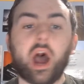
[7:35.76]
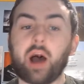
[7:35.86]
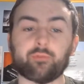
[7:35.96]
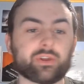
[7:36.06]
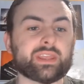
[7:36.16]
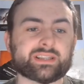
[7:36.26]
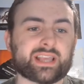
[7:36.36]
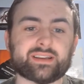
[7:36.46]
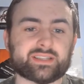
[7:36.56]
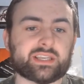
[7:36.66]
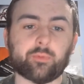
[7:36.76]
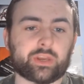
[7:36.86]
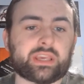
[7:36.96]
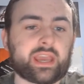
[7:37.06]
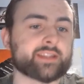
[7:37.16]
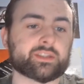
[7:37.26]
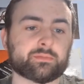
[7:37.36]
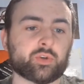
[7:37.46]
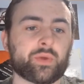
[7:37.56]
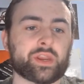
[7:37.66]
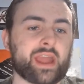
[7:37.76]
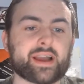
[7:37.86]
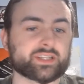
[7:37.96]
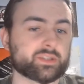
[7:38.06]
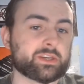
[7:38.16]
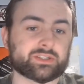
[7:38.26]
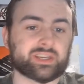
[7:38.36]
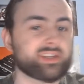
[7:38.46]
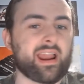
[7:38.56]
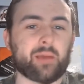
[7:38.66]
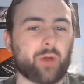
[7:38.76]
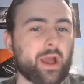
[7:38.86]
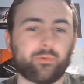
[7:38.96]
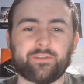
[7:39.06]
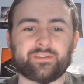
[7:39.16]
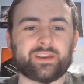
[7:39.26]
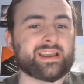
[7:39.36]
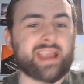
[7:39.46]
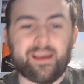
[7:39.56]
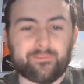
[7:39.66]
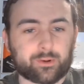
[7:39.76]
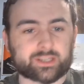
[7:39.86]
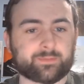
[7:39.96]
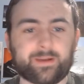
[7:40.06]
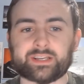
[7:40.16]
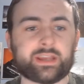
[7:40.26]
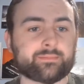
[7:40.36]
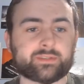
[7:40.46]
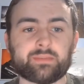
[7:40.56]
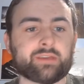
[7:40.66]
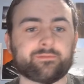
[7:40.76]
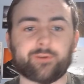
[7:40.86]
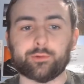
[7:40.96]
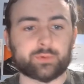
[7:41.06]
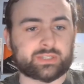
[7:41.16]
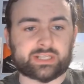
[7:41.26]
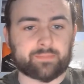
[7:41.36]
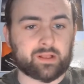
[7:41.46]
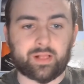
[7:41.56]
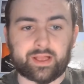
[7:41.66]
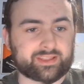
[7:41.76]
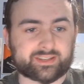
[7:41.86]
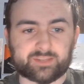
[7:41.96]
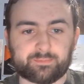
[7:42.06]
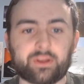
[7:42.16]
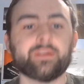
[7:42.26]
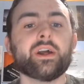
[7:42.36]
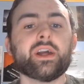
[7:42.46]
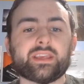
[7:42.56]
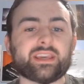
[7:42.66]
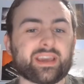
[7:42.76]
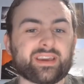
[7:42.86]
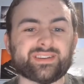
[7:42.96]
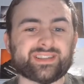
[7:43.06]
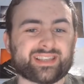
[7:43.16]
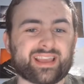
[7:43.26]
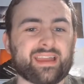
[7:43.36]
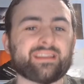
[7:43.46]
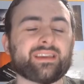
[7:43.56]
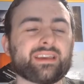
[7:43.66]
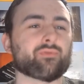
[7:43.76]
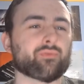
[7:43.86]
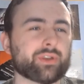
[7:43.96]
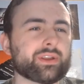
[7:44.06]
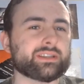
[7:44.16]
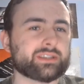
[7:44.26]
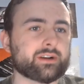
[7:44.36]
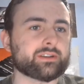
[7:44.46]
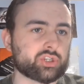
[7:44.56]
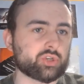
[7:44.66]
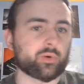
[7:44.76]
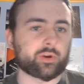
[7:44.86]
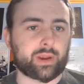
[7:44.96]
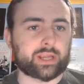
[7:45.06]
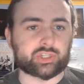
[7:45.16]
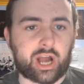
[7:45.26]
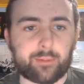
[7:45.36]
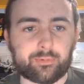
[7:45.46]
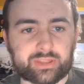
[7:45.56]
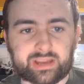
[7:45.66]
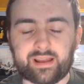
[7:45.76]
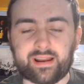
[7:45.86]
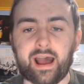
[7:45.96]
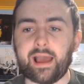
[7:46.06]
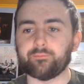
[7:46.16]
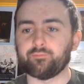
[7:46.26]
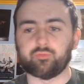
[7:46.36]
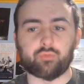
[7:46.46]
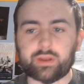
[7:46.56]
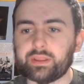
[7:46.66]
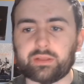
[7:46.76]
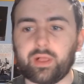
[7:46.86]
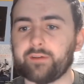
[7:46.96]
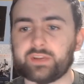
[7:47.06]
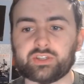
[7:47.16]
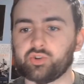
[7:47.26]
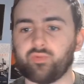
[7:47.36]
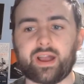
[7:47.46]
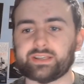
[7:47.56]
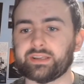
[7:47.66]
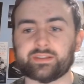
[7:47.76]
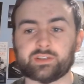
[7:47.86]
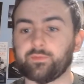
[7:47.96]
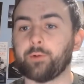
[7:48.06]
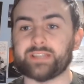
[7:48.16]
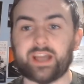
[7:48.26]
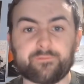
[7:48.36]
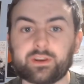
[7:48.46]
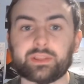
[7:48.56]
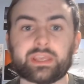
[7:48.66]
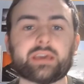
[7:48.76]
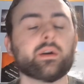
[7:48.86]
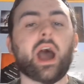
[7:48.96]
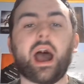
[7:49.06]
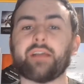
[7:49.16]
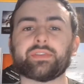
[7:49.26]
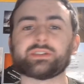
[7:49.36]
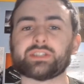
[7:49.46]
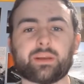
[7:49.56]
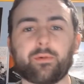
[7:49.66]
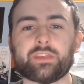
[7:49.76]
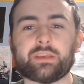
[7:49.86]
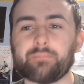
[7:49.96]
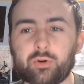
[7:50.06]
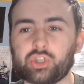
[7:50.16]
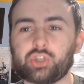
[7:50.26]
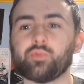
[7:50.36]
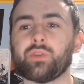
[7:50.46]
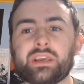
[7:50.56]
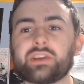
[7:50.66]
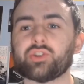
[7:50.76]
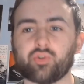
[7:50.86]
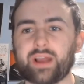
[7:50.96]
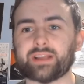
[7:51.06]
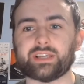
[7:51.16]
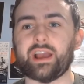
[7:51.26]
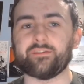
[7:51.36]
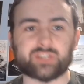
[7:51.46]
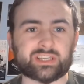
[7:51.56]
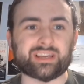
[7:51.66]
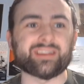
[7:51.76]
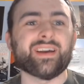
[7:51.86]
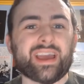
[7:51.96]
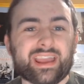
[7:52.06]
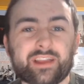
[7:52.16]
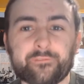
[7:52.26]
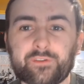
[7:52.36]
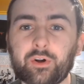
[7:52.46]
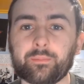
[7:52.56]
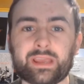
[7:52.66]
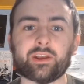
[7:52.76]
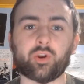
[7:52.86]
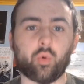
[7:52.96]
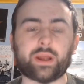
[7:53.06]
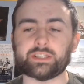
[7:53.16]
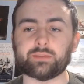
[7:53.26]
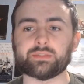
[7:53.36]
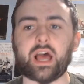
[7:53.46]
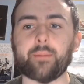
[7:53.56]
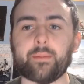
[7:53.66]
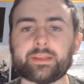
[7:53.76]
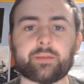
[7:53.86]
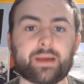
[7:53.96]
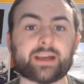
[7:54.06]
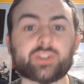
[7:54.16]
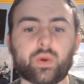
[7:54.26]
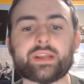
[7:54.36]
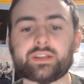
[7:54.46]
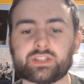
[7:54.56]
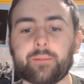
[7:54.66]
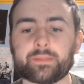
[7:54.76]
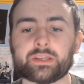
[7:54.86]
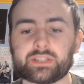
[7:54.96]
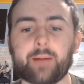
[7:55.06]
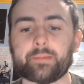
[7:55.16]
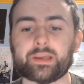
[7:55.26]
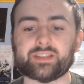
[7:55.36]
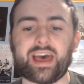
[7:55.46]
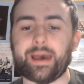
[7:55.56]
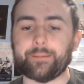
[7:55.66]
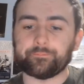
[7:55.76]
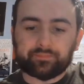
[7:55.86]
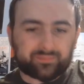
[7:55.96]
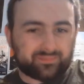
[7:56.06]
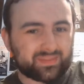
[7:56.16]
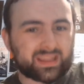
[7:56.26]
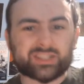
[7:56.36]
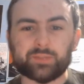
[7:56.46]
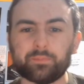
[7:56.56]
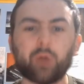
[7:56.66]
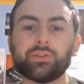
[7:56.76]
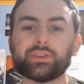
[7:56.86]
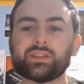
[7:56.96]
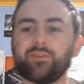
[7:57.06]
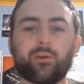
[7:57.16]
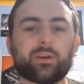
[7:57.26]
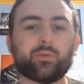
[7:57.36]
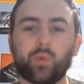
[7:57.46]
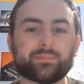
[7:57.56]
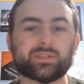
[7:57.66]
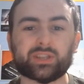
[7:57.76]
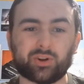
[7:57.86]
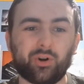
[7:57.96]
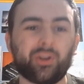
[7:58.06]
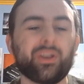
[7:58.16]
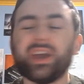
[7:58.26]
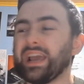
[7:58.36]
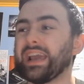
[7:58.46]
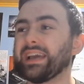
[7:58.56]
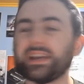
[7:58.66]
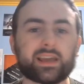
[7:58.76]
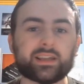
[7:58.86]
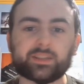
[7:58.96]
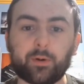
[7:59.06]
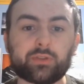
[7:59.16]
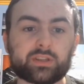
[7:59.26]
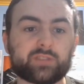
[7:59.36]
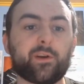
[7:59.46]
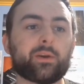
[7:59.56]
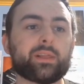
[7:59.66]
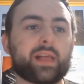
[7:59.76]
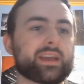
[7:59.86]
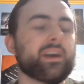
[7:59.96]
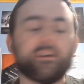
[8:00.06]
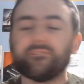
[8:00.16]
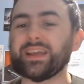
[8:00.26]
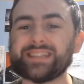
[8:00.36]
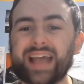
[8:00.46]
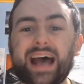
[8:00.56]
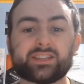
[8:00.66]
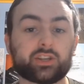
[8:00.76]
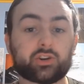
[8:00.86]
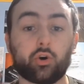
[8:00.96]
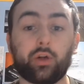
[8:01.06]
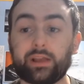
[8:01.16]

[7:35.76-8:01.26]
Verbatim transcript: i'm really excited to see what he ends up doing next because again i, I would have never expected him to be involved with something like this but he is and he really does do a a great job with it, and I really loved his directing in this film. Definitely, I think some of the most unique directing I've seen in a film in quite some time. I mean, the best way to sum this up is that it's both this very whimsical it's both this very like fantastical